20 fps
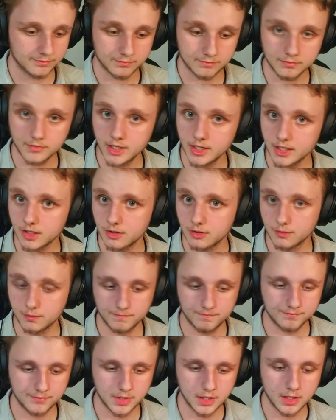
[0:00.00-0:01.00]
There you go.
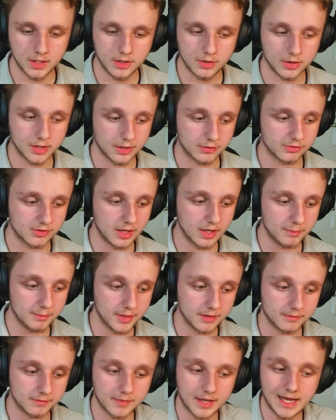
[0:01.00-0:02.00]
You can skip
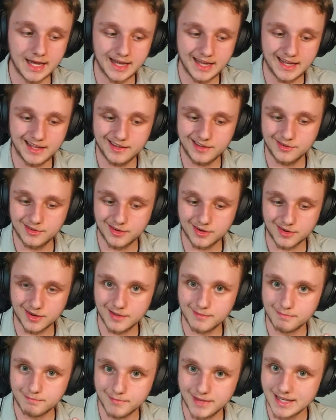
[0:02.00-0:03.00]
it and you
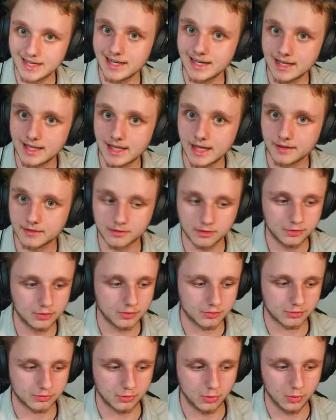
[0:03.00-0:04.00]
immediately get the
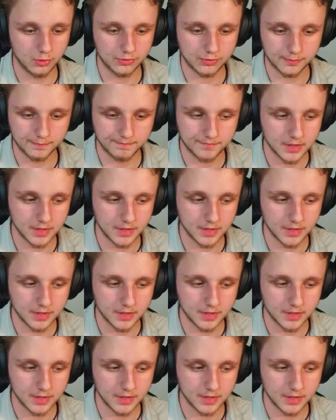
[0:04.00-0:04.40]
result.